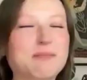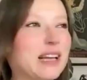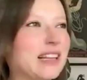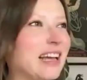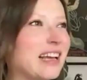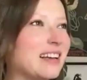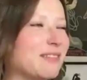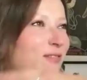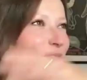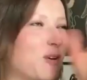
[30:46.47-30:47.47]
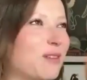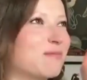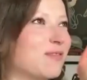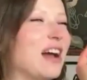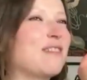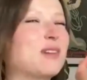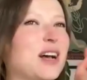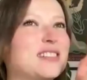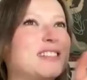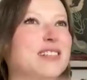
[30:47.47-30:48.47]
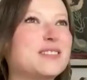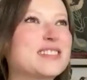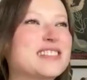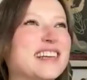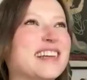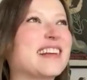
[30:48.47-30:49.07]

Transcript: played like four, five prostitutes